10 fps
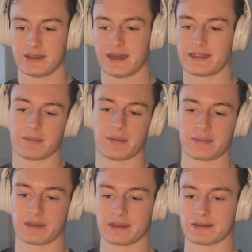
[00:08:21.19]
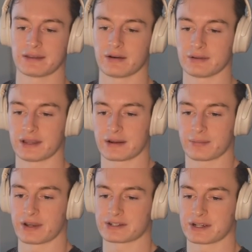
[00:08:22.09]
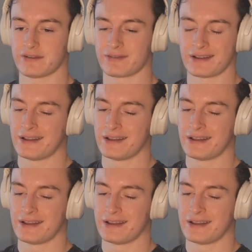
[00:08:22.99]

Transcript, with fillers: and then maybe you know later branch off